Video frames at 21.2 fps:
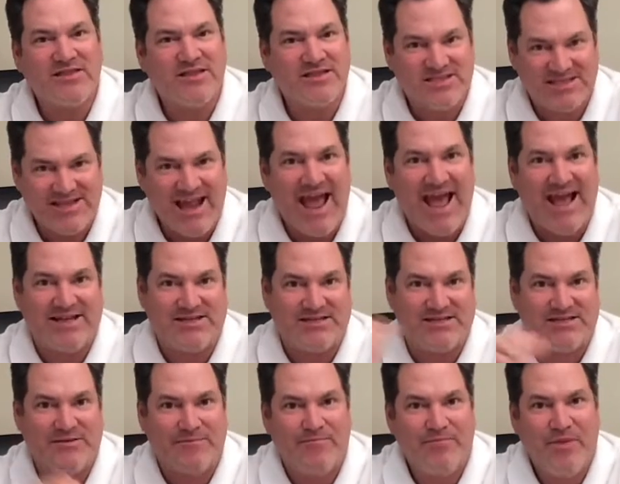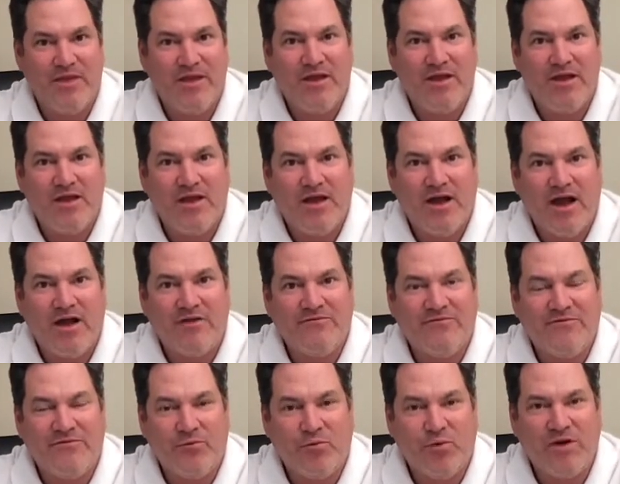the stats
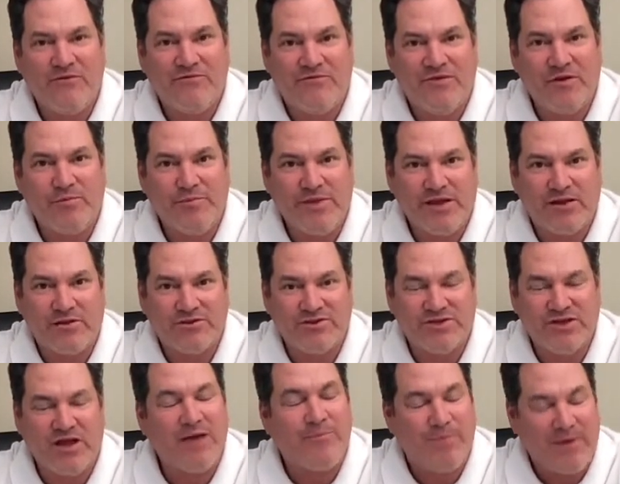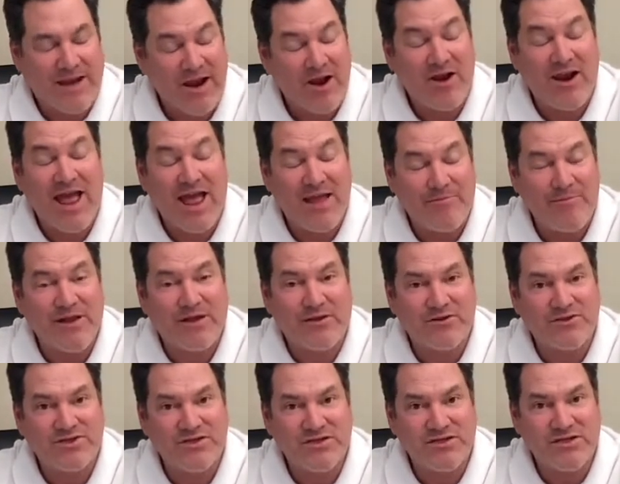of what Phil Mickelson, a player like
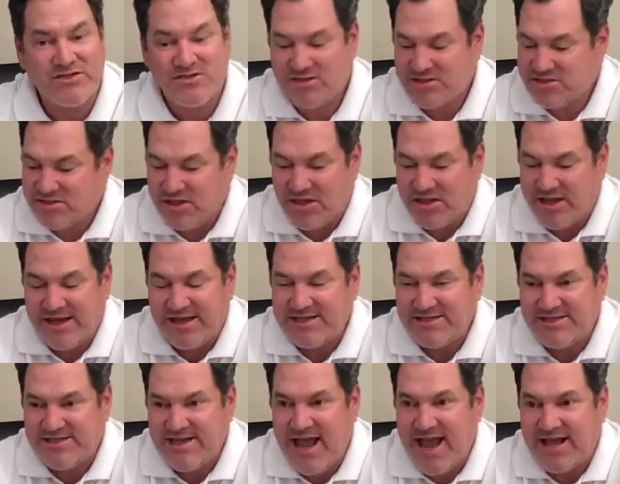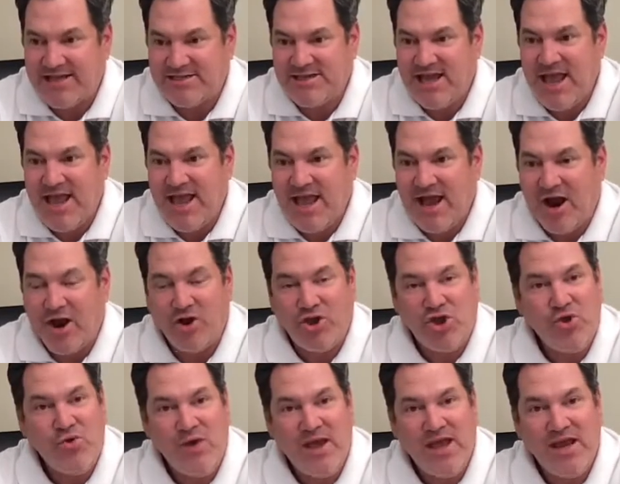Mickelson, does. Just look at his stats. Are
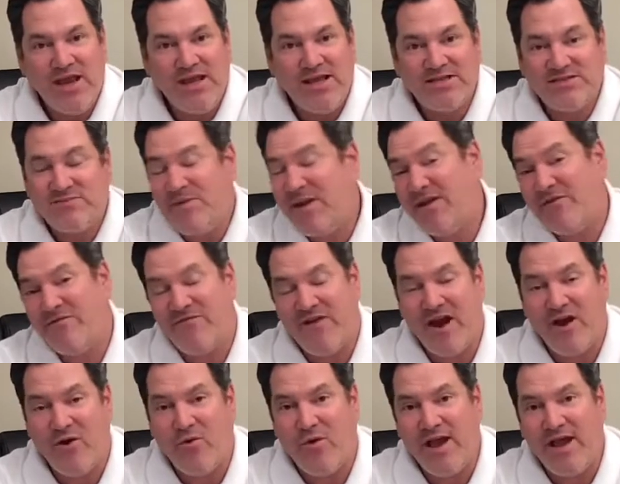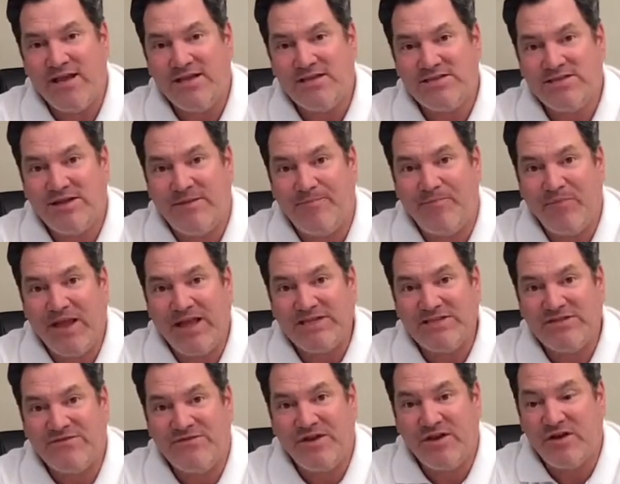you hitting as many fairways
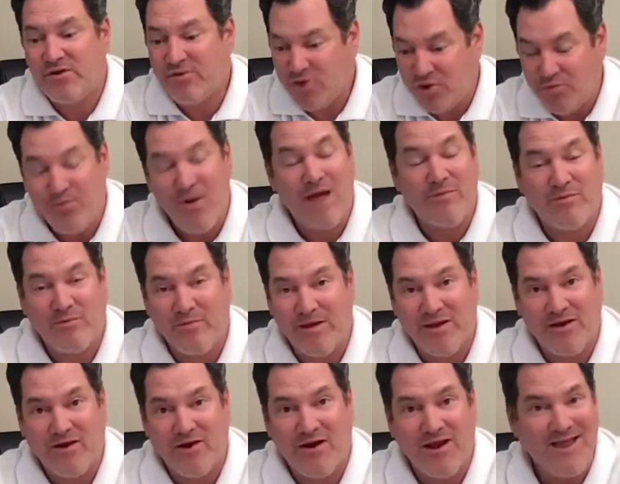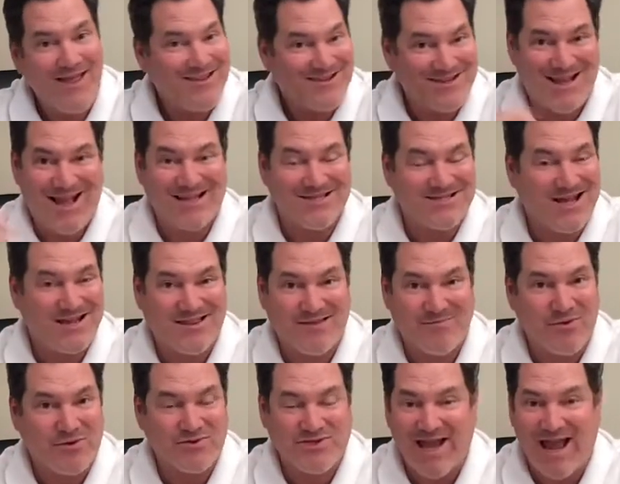as Phil? You probably are. This guy's not the
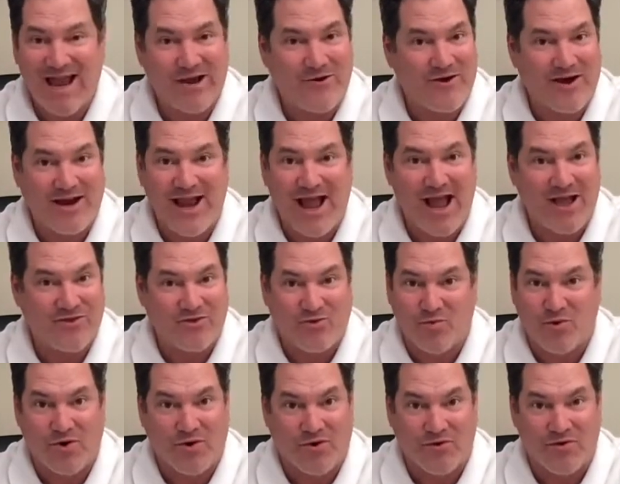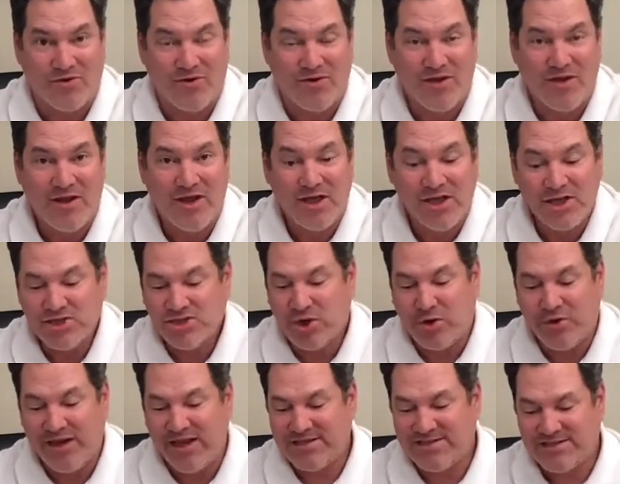most accurate guy in the world.
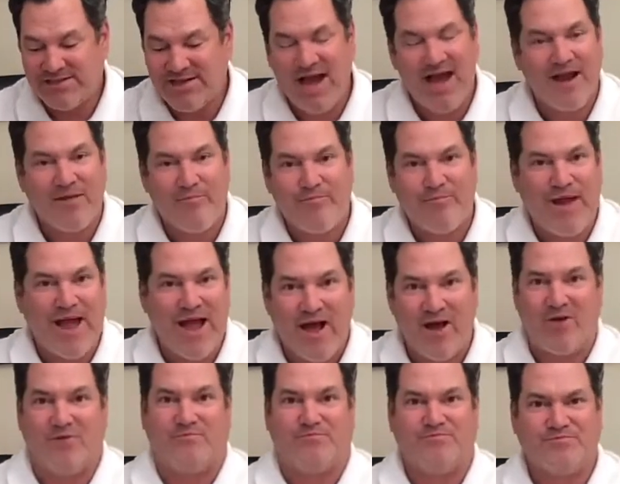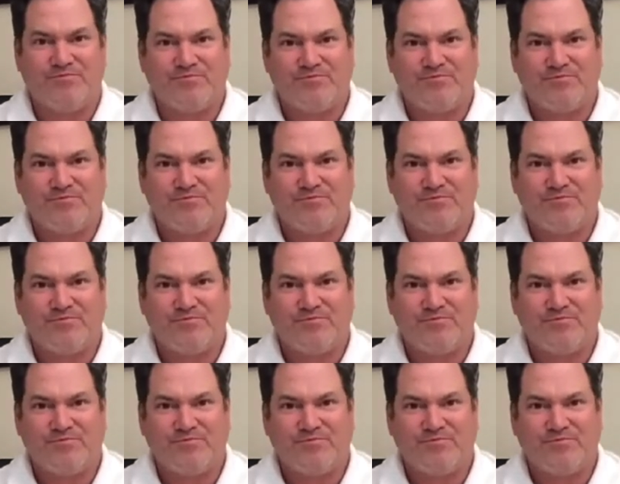So it's not about